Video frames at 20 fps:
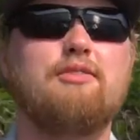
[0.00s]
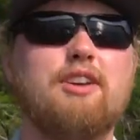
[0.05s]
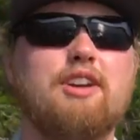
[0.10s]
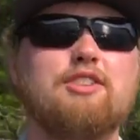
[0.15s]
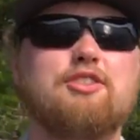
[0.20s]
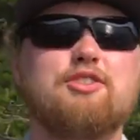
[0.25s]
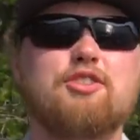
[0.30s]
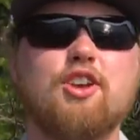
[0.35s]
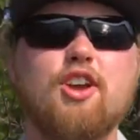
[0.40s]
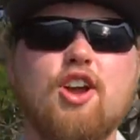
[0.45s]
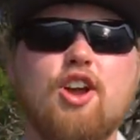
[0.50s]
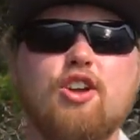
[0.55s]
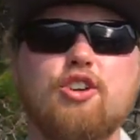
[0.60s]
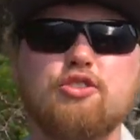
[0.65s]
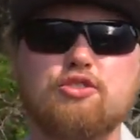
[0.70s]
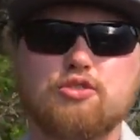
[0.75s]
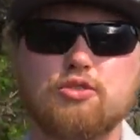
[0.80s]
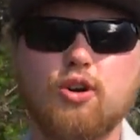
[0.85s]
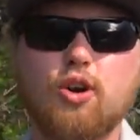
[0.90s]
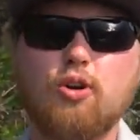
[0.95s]
fish
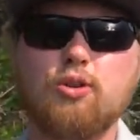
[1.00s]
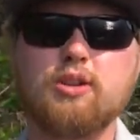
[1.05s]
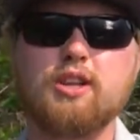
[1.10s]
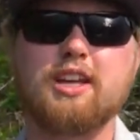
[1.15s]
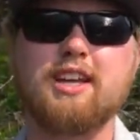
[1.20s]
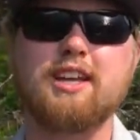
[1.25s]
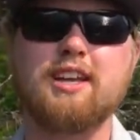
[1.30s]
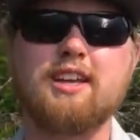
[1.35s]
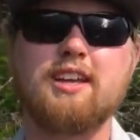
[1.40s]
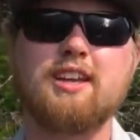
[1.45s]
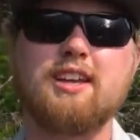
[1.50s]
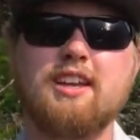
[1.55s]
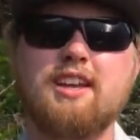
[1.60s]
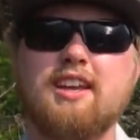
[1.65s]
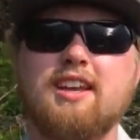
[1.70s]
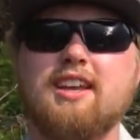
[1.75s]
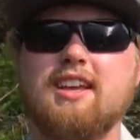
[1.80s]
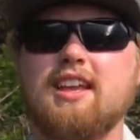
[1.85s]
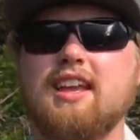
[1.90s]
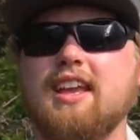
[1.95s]
trolling
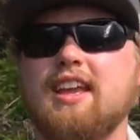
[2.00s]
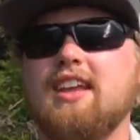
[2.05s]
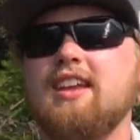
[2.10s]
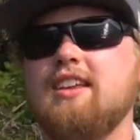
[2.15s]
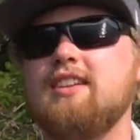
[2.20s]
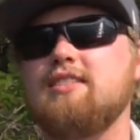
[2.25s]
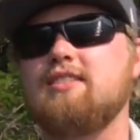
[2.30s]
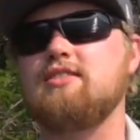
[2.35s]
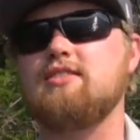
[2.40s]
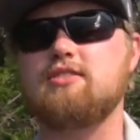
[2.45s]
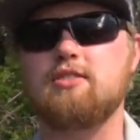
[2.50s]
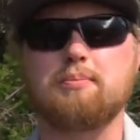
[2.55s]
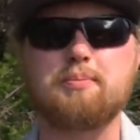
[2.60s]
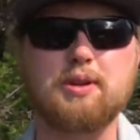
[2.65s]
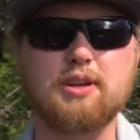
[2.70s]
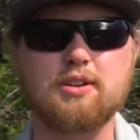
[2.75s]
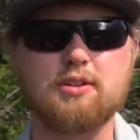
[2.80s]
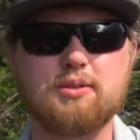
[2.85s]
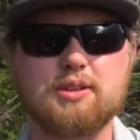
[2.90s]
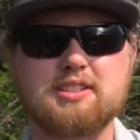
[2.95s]
in De
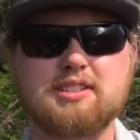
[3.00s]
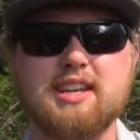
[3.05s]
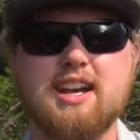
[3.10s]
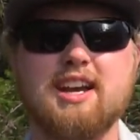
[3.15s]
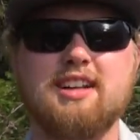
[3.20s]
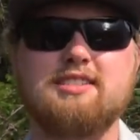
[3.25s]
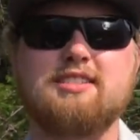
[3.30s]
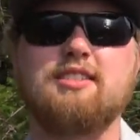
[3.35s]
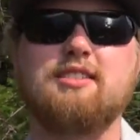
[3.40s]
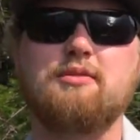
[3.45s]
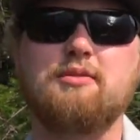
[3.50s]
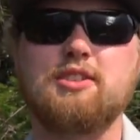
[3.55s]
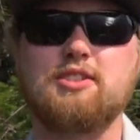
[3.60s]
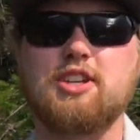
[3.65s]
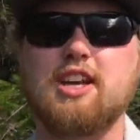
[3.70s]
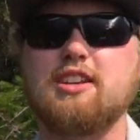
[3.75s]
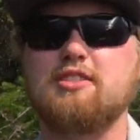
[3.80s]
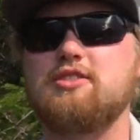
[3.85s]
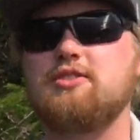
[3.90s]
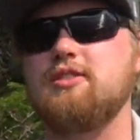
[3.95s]
Pere, Wisconsin,
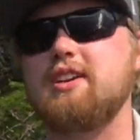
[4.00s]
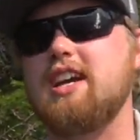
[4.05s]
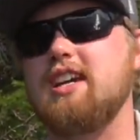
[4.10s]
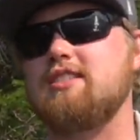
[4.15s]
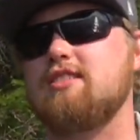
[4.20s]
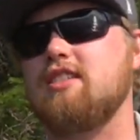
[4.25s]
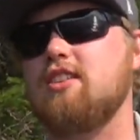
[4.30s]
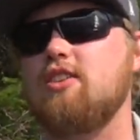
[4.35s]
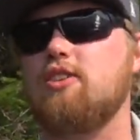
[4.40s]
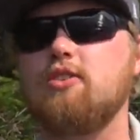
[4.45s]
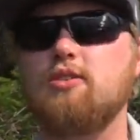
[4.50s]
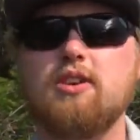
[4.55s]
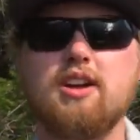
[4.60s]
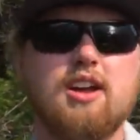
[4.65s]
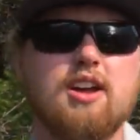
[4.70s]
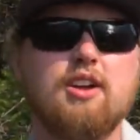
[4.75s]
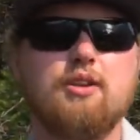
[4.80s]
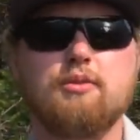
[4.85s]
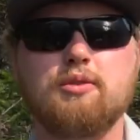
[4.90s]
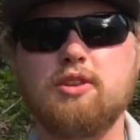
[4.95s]
which, as you guys know,
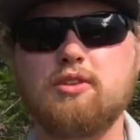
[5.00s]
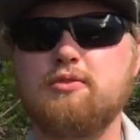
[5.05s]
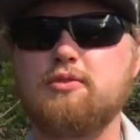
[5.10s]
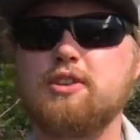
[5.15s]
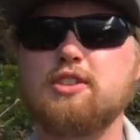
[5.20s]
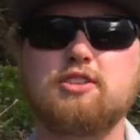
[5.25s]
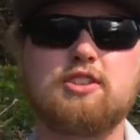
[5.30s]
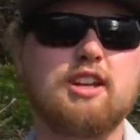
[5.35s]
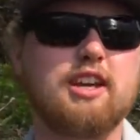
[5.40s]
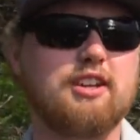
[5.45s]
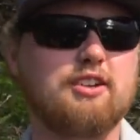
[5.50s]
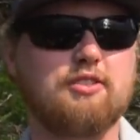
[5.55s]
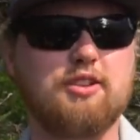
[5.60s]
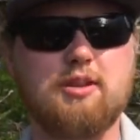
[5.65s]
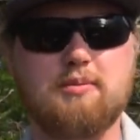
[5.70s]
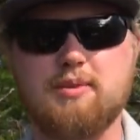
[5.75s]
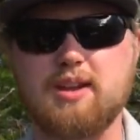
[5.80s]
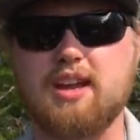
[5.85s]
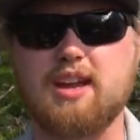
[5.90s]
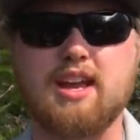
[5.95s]
when you fish that
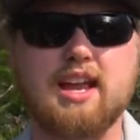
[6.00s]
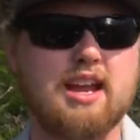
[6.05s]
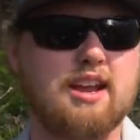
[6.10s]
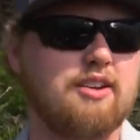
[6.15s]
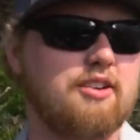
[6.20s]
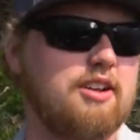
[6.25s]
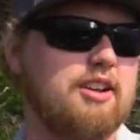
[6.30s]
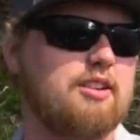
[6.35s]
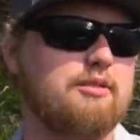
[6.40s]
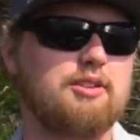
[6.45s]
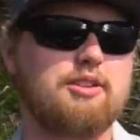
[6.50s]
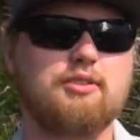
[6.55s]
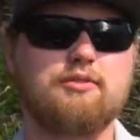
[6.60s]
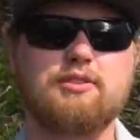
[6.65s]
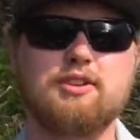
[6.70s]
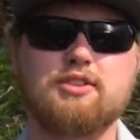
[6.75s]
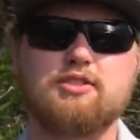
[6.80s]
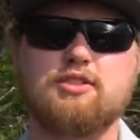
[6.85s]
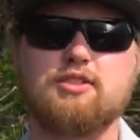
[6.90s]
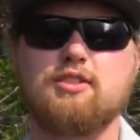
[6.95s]
Green Bay area, when you're
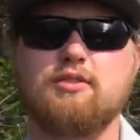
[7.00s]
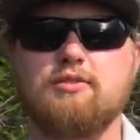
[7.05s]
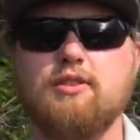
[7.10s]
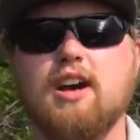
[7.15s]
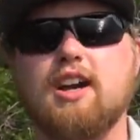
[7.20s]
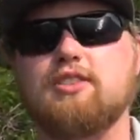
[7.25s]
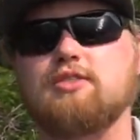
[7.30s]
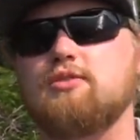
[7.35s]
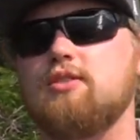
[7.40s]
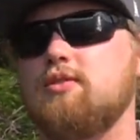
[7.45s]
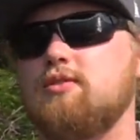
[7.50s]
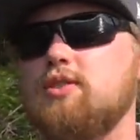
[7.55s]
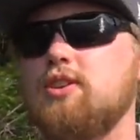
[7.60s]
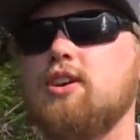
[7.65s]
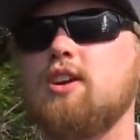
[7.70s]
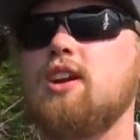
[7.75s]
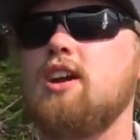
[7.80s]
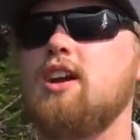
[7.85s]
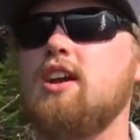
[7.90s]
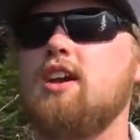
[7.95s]
fishing the Fox
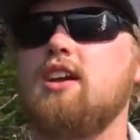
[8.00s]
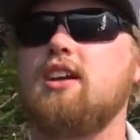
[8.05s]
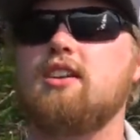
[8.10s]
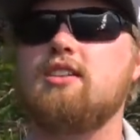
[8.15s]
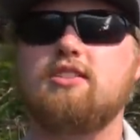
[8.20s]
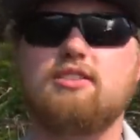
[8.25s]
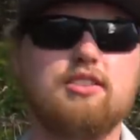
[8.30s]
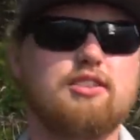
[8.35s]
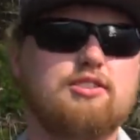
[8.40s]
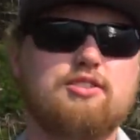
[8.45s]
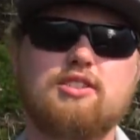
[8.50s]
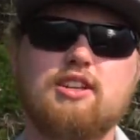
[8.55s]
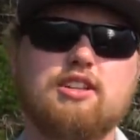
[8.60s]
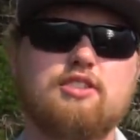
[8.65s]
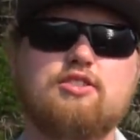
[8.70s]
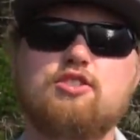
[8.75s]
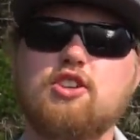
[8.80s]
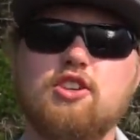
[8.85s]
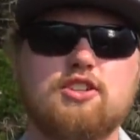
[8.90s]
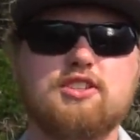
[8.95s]
River,
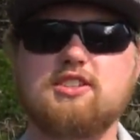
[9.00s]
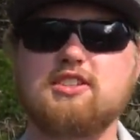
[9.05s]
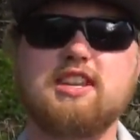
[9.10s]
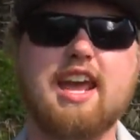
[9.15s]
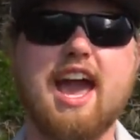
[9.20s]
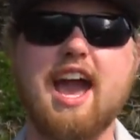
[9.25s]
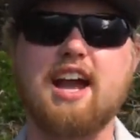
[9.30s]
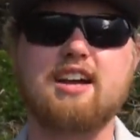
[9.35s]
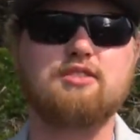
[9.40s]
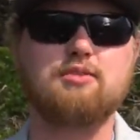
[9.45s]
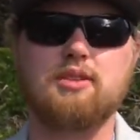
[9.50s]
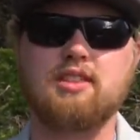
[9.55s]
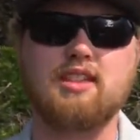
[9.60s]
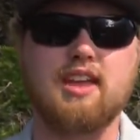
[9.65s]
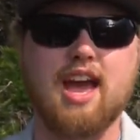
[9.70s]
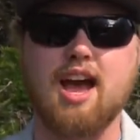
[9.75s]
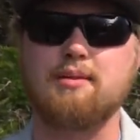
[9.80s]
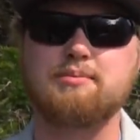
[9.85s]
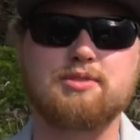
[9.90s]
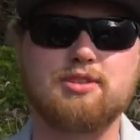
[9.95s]
it's just stacked
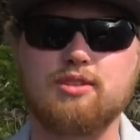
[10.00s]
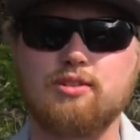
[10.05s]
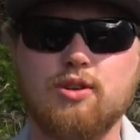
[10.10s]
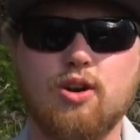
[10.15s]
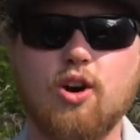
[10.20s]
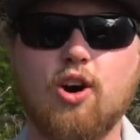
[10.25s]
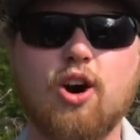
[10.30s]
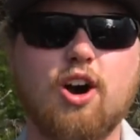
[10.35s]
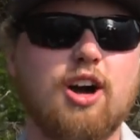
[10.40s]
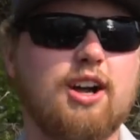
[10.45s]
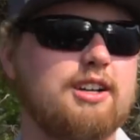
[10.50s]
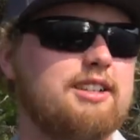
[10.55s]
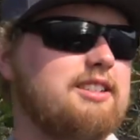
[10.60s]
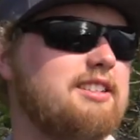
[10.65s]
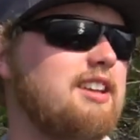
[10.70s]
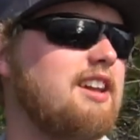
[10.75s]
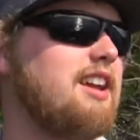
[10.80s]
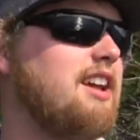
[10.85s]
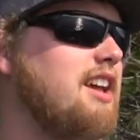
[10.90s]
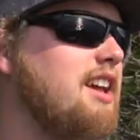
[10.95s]
with absolute
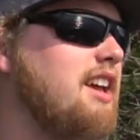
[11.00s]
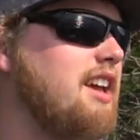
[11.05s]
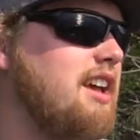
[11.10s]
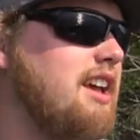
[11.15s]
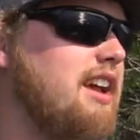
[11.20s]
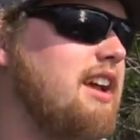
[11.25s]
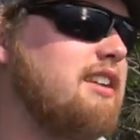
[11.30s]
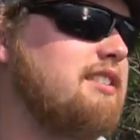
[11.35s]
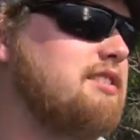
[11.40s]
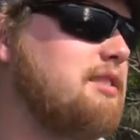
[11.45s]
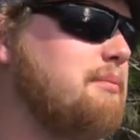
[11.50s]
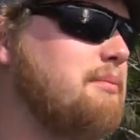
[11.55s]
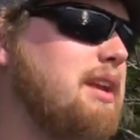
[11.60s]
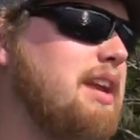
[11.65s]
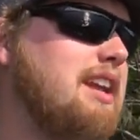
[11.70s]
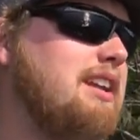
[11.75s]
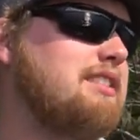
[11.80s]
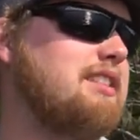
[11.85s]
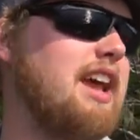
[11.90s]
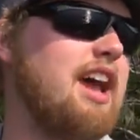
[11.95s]
hogs. And to
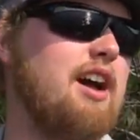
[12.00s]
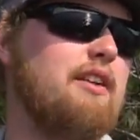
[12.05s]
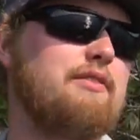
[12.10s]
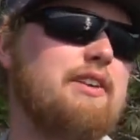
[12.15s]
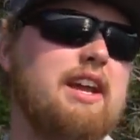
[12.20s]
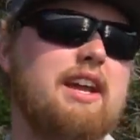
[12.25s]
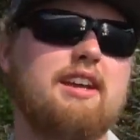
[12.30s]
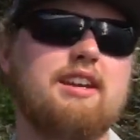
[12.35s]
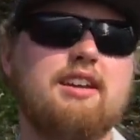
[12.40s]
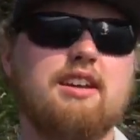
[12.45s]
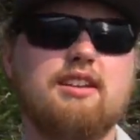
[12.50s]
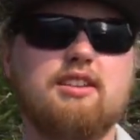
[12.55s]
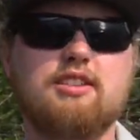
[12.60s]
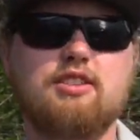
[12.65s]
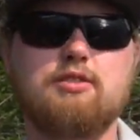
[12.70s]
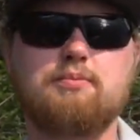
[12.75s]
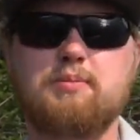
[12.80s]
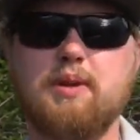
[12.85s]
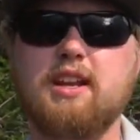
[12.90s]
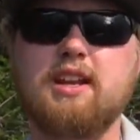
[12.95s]
me, to have a
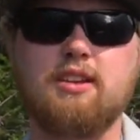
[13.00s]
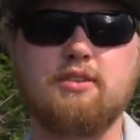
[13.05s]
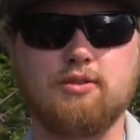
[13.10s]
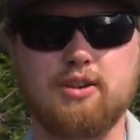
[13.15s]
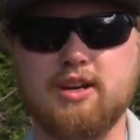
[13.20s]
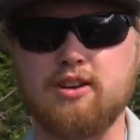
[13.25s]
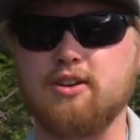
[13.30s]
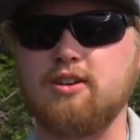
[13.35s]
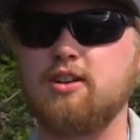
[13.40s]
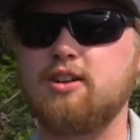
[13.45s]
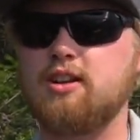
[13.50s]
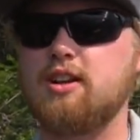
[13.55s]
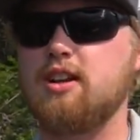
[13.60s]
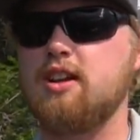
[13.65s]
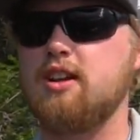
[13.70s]
spinning reel